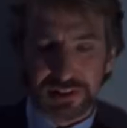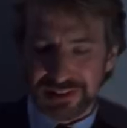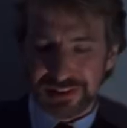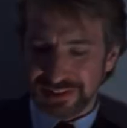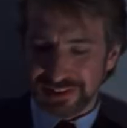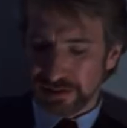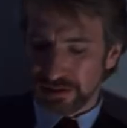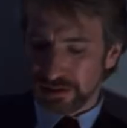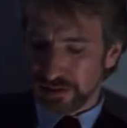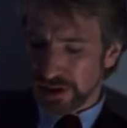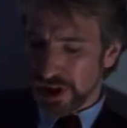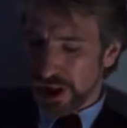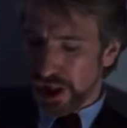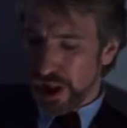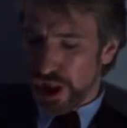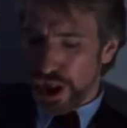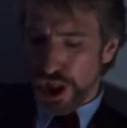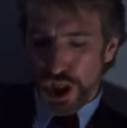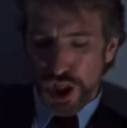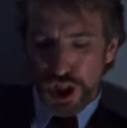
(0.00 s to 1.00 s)
he holds the
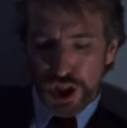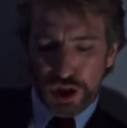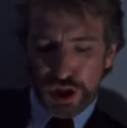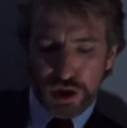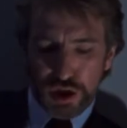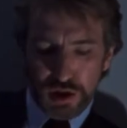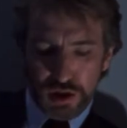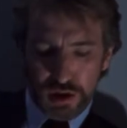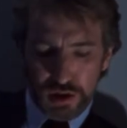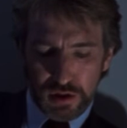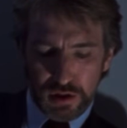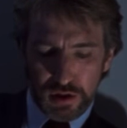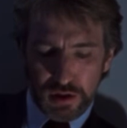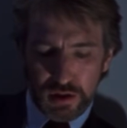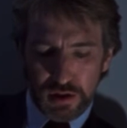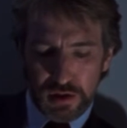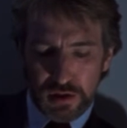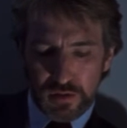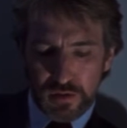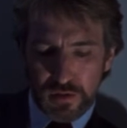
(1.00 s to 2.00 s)
cigarette as,
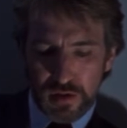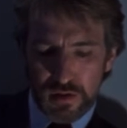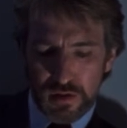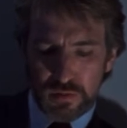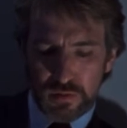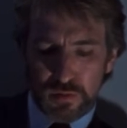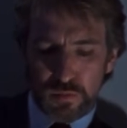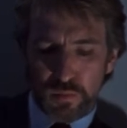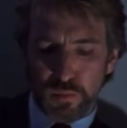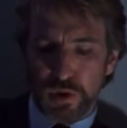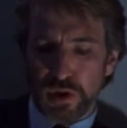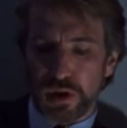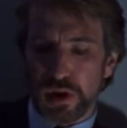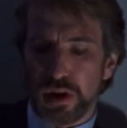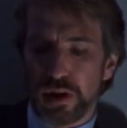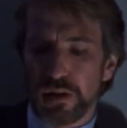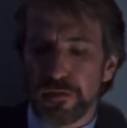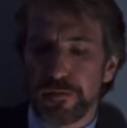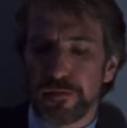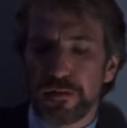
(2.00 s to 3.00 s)
from what I've been
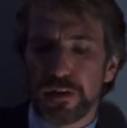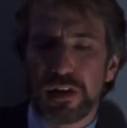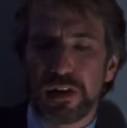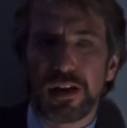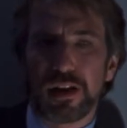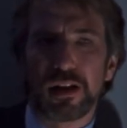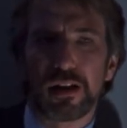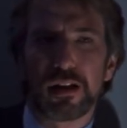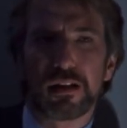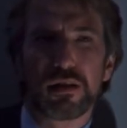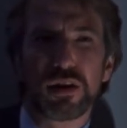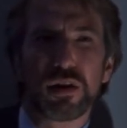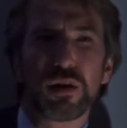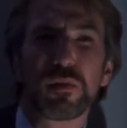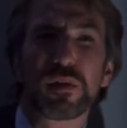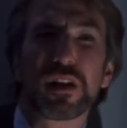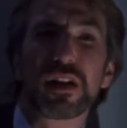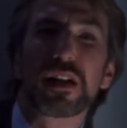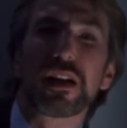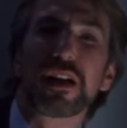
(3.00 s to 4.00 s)
told, as a
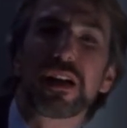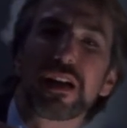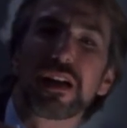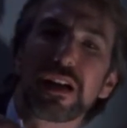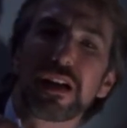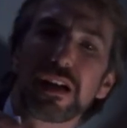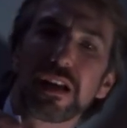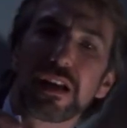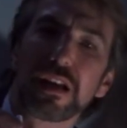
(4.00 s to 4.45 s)
European would.